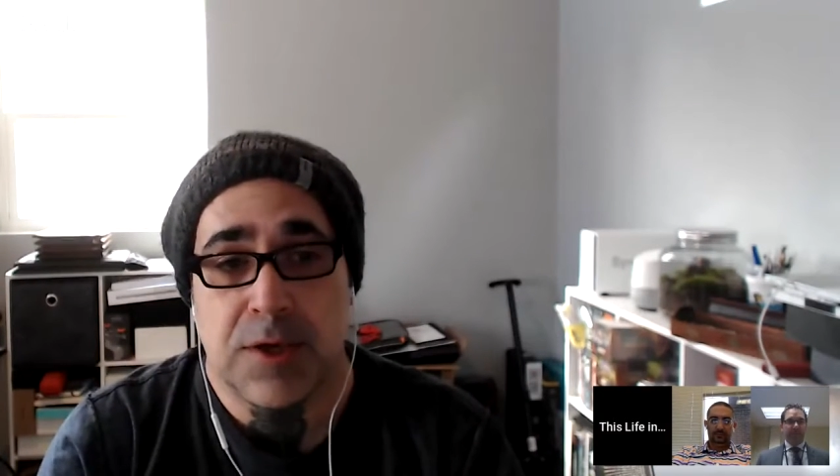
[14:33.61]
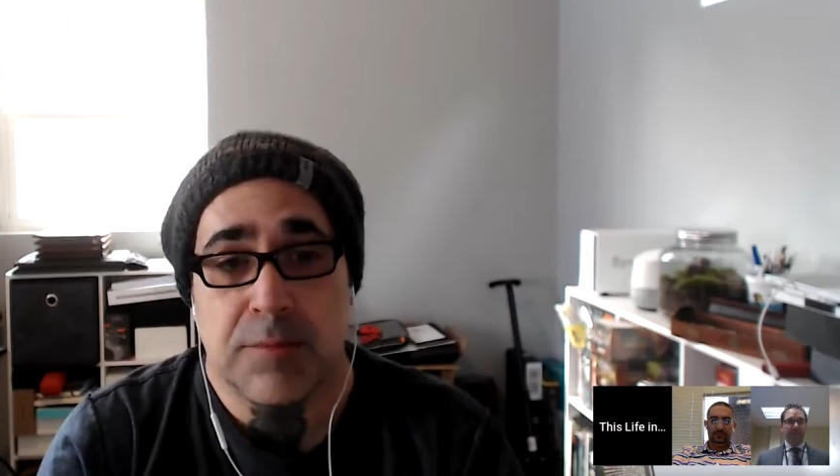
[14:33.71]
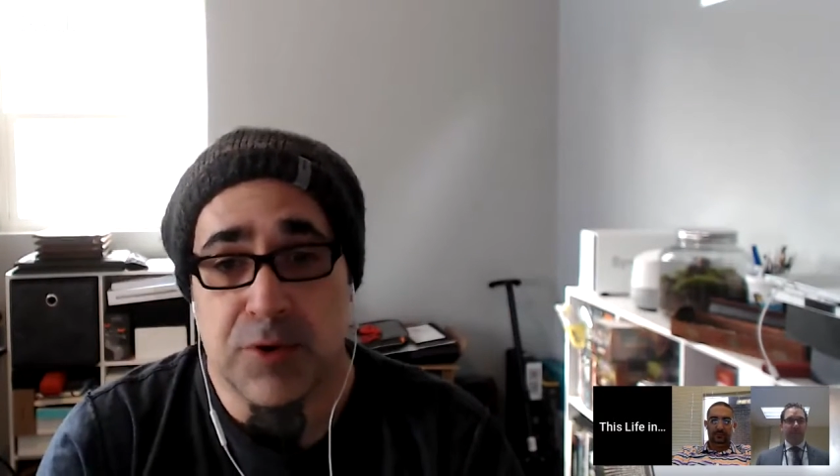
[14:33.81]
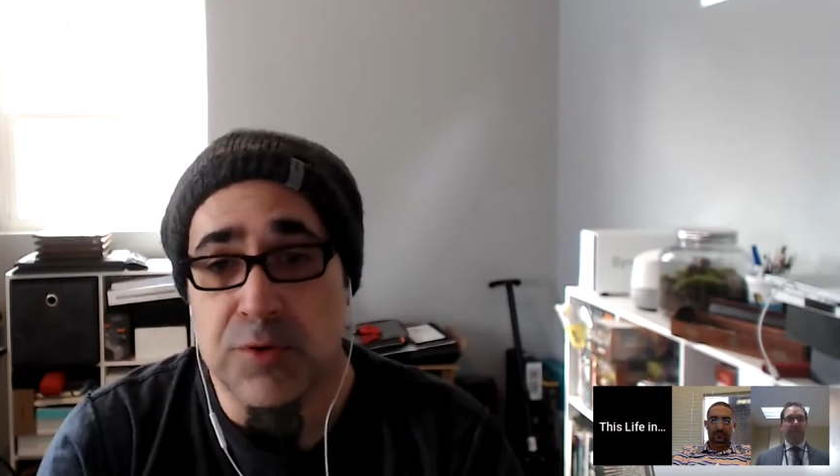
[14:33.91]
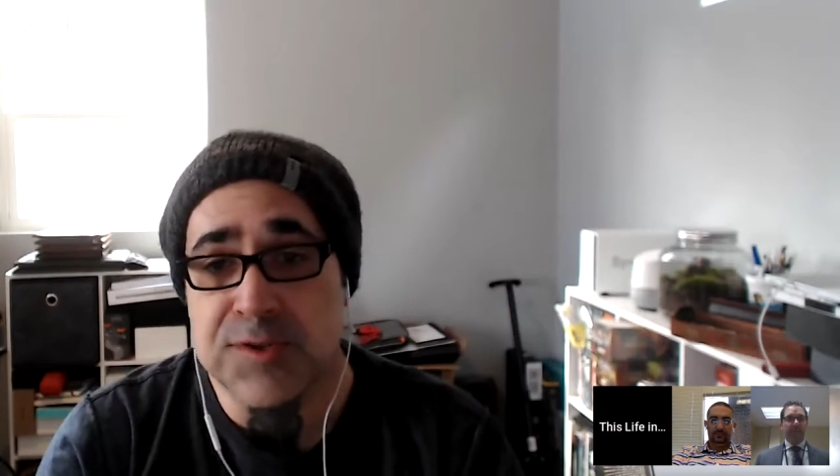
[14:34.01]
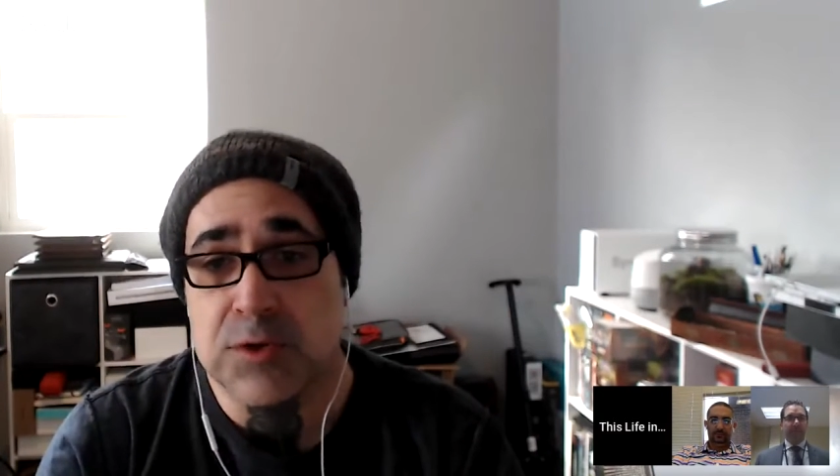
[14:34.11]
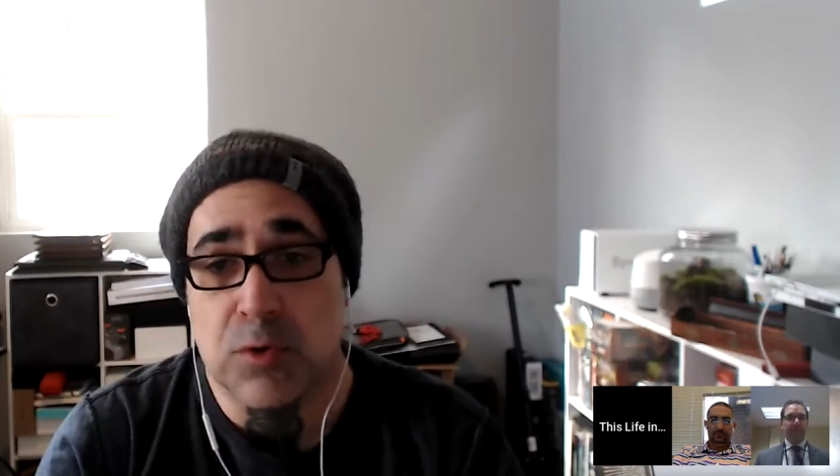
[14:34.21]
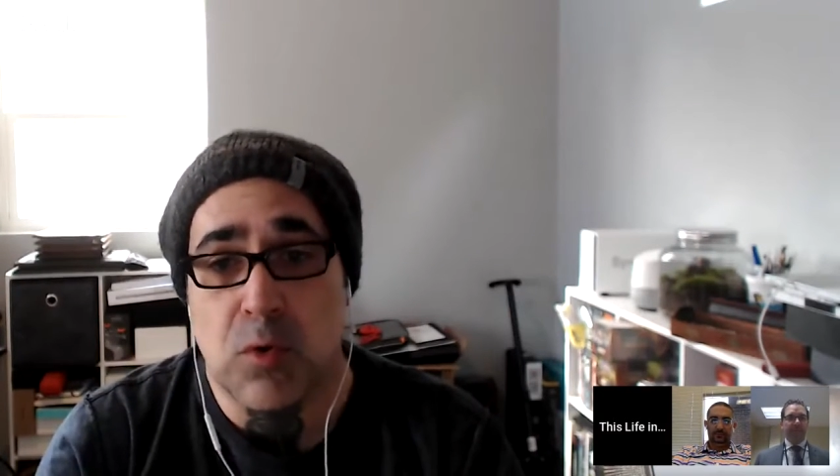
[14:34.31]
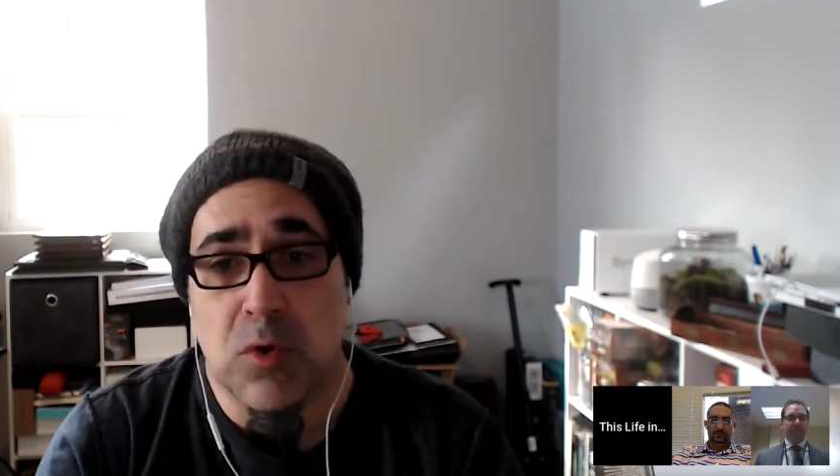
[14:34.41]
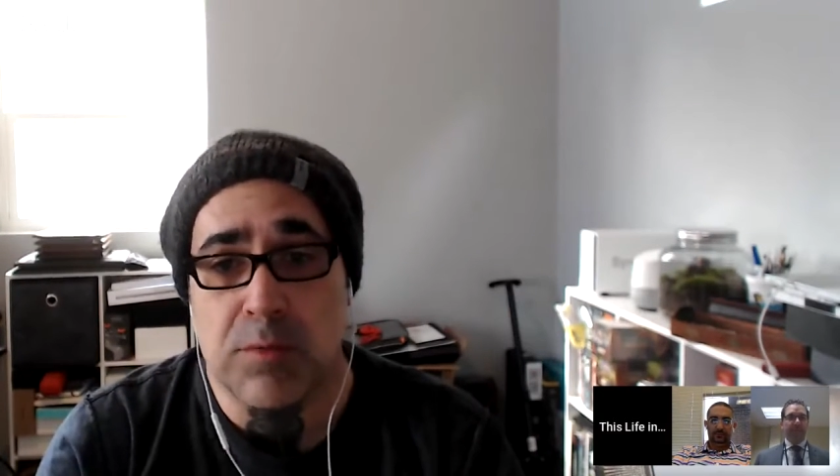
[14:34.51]
but also your
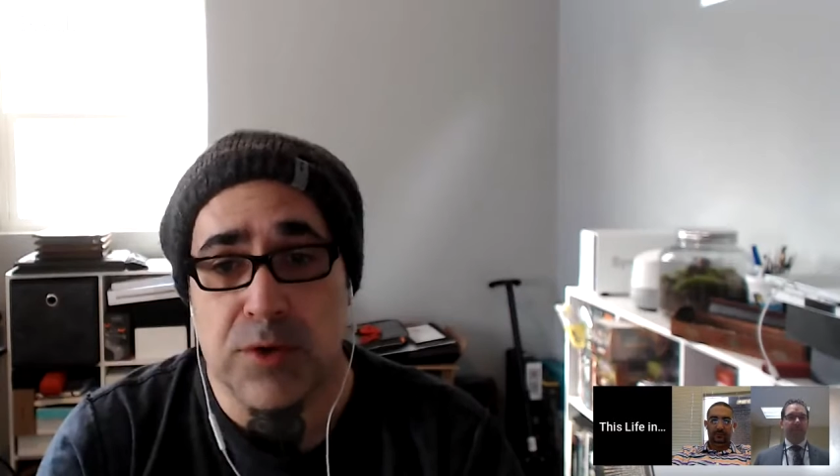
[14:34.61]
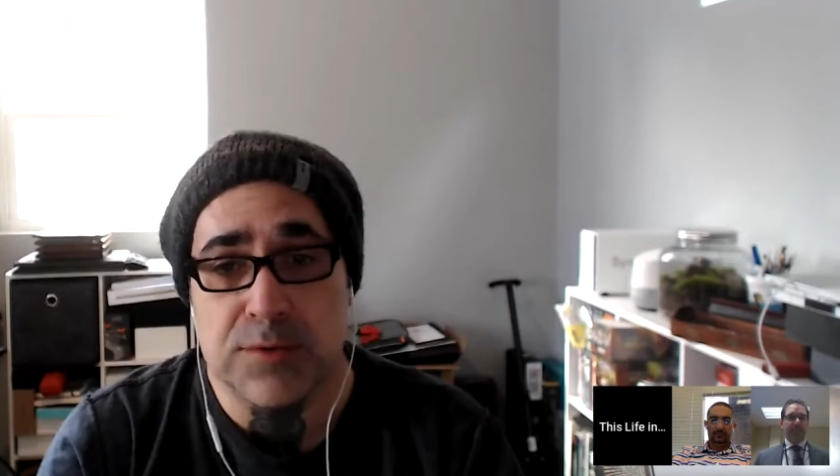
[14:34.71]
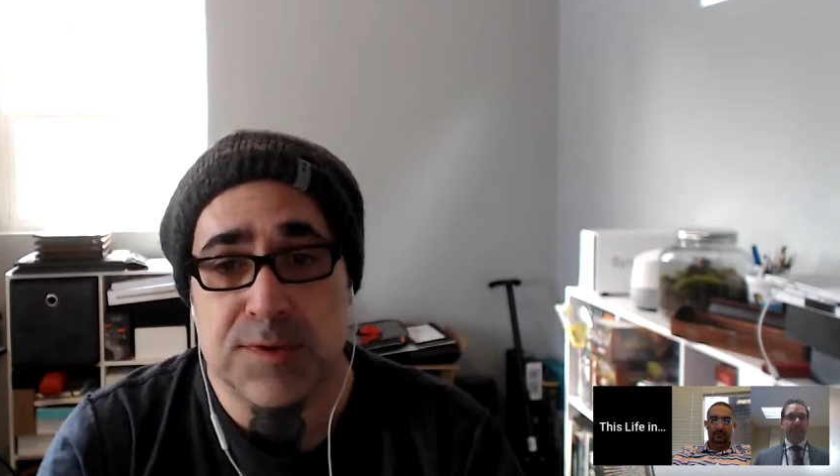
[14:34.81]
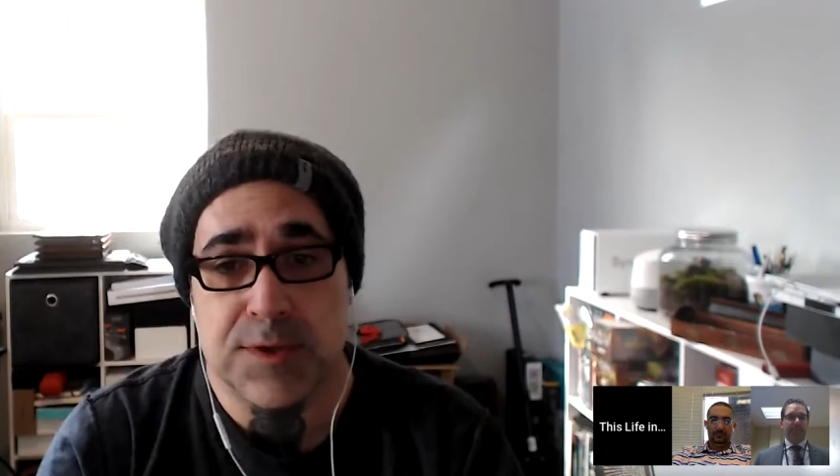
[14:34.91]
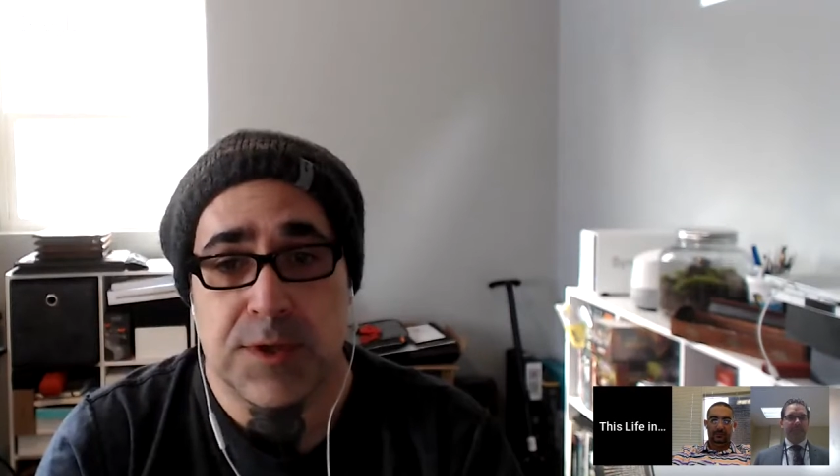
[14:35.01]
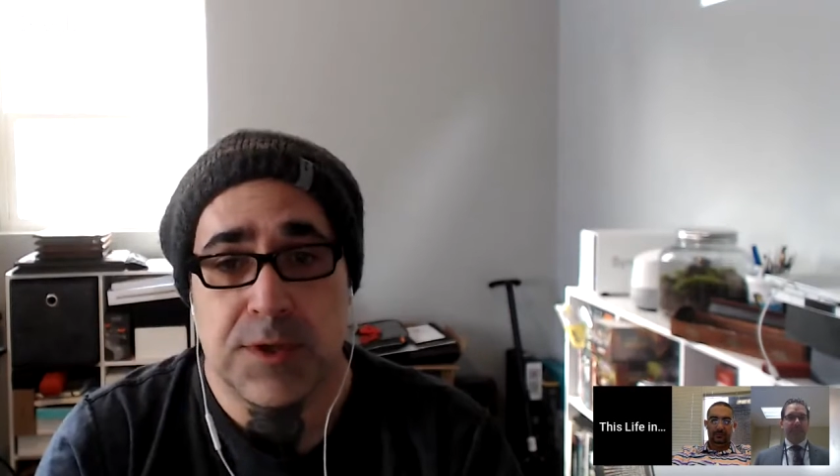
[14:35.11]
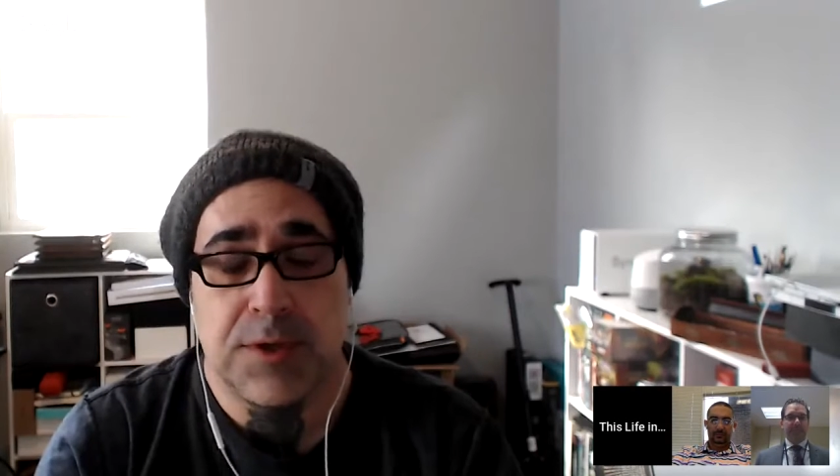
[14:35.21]
hormones.